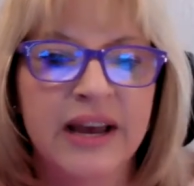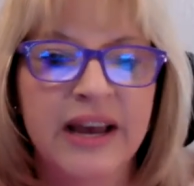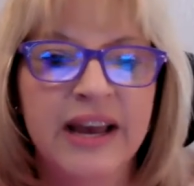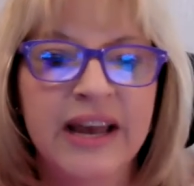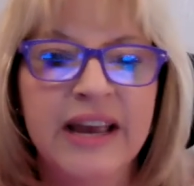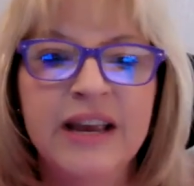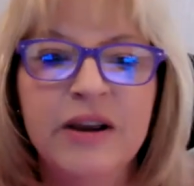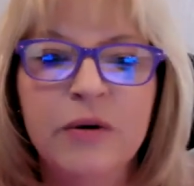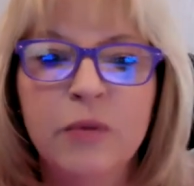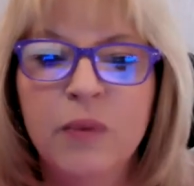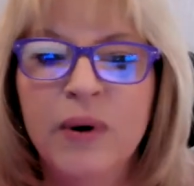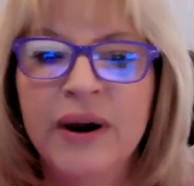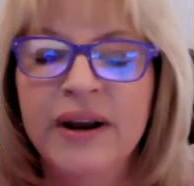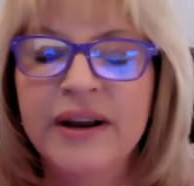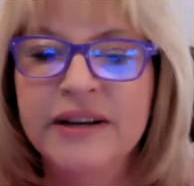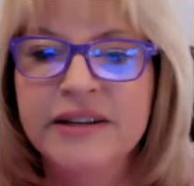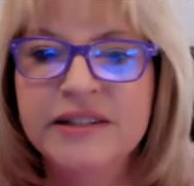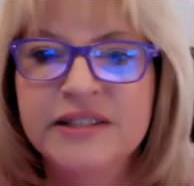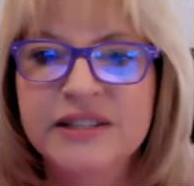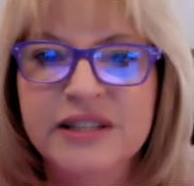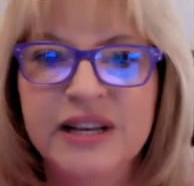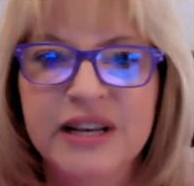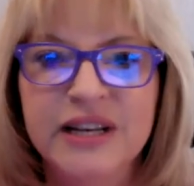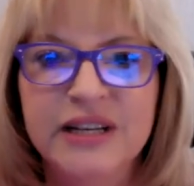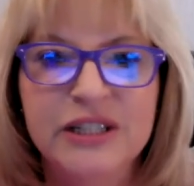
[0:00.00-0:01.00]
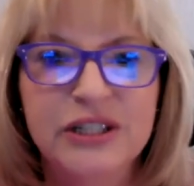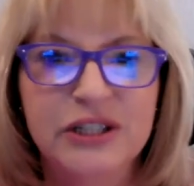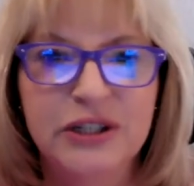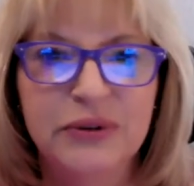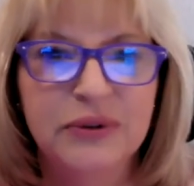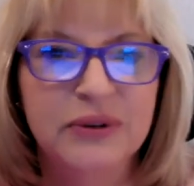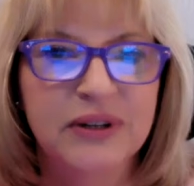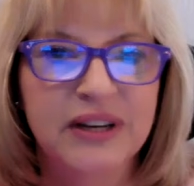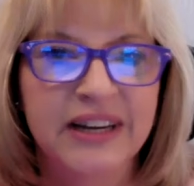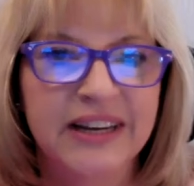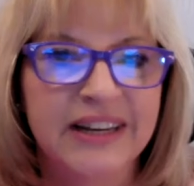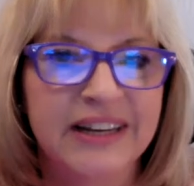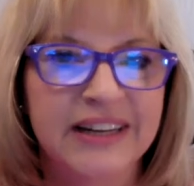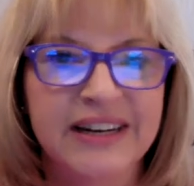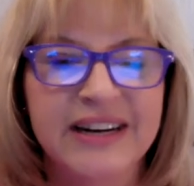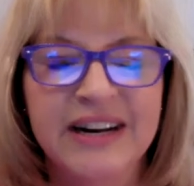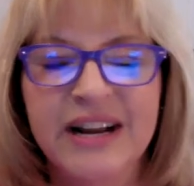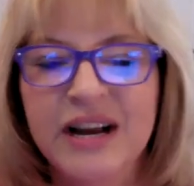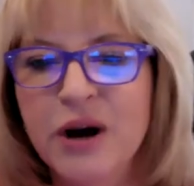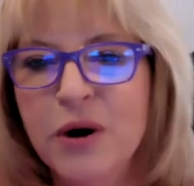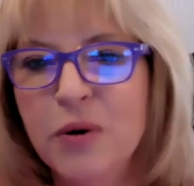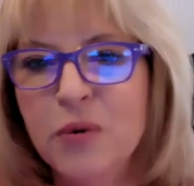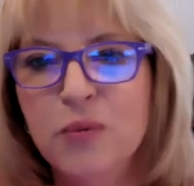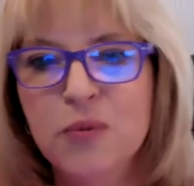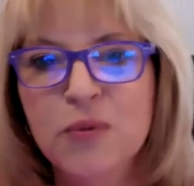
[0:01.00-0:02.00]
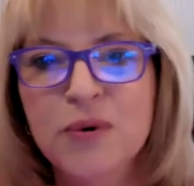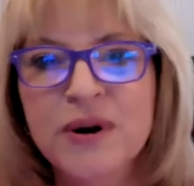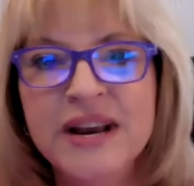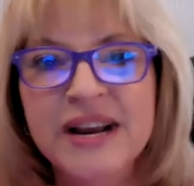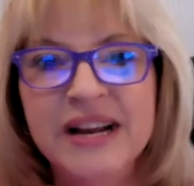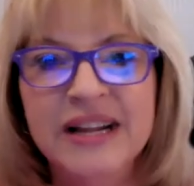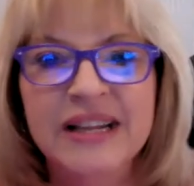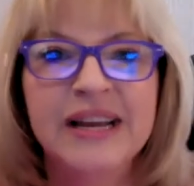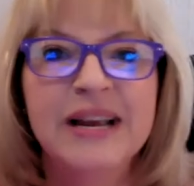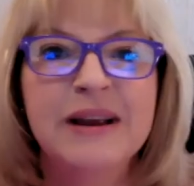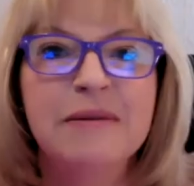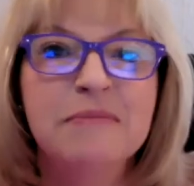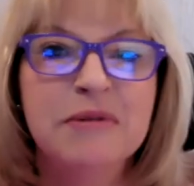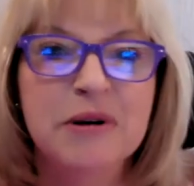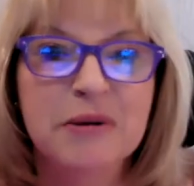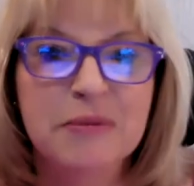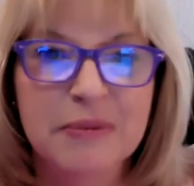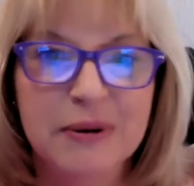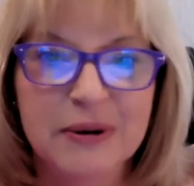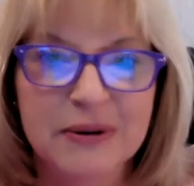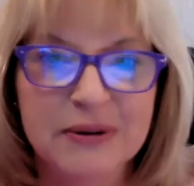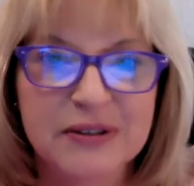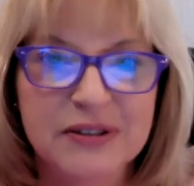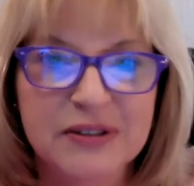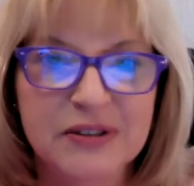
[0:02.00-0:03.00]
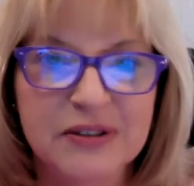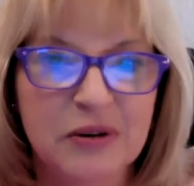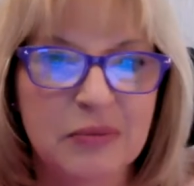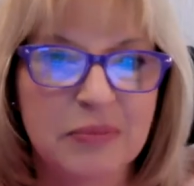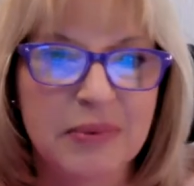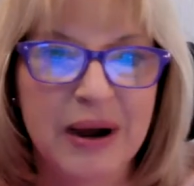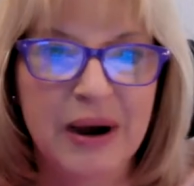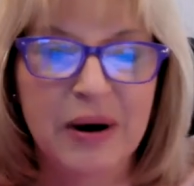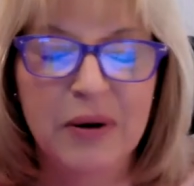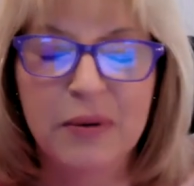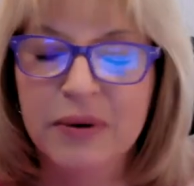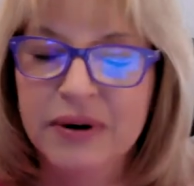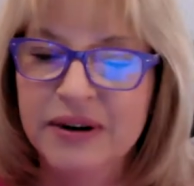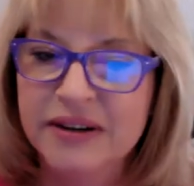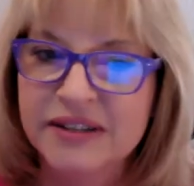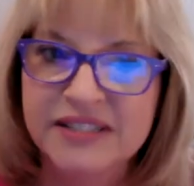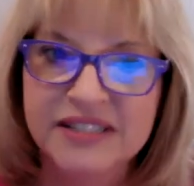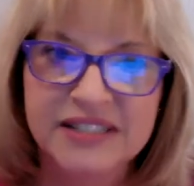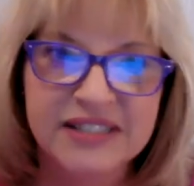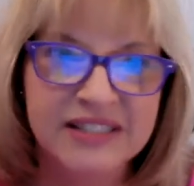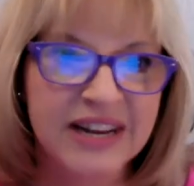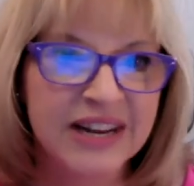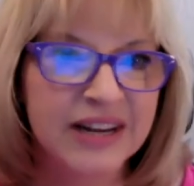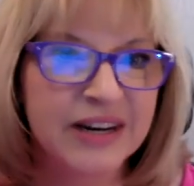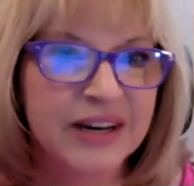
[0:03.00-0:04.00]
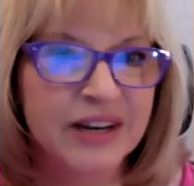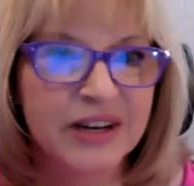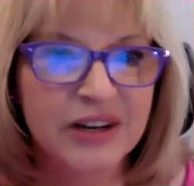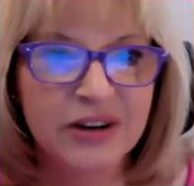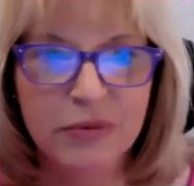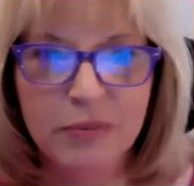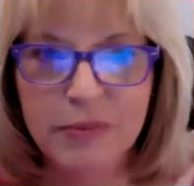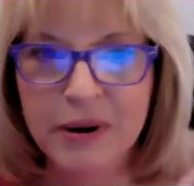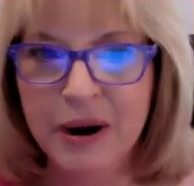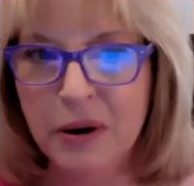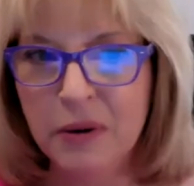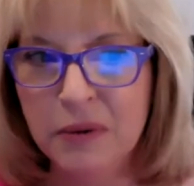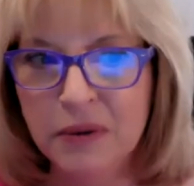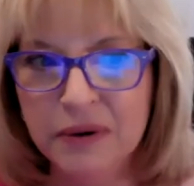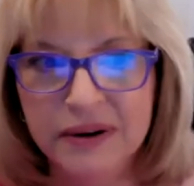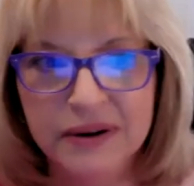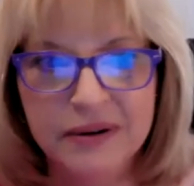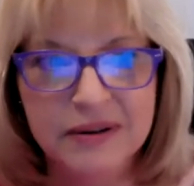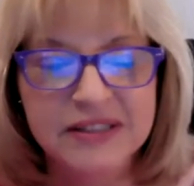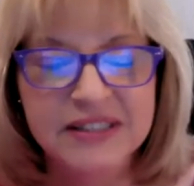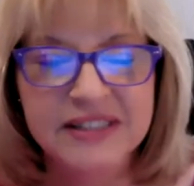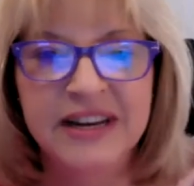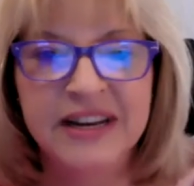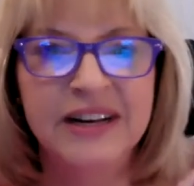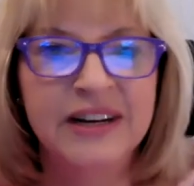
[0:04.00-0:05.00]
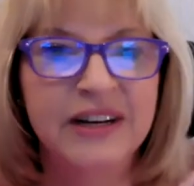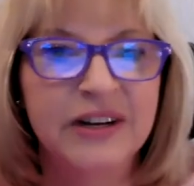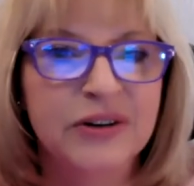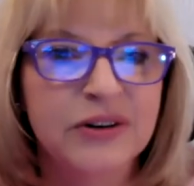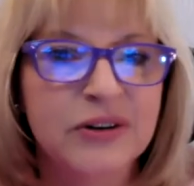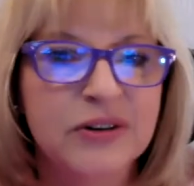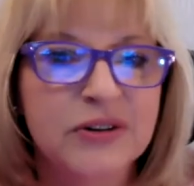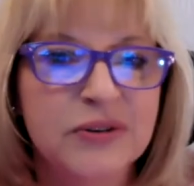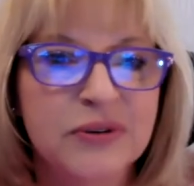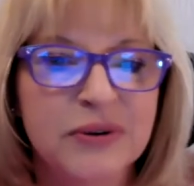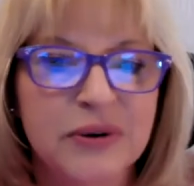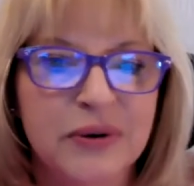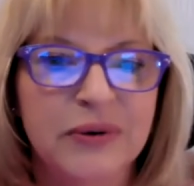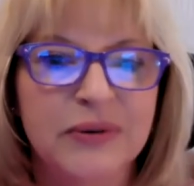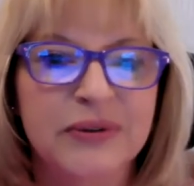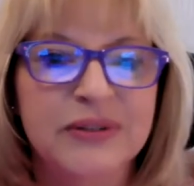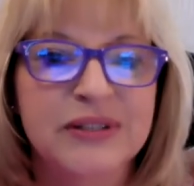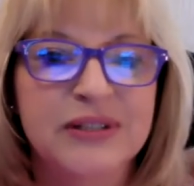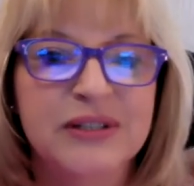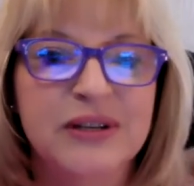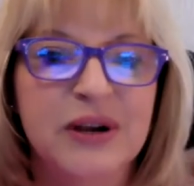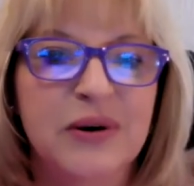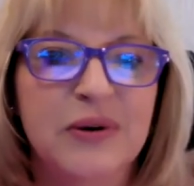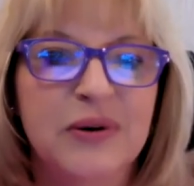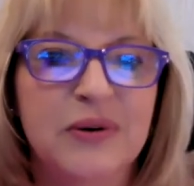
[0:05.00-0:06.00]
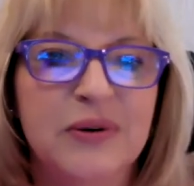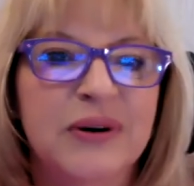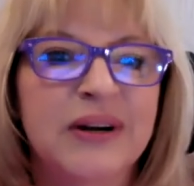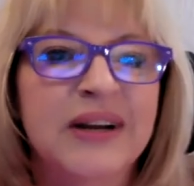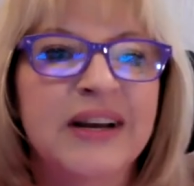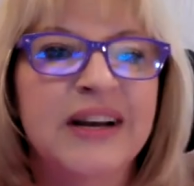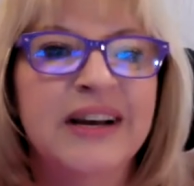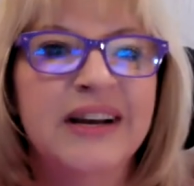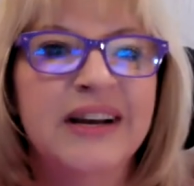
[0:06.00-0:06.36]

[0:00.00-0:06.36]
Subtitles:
8 ways that you can reclaim your personal power and stand in your power and stand in your truth. So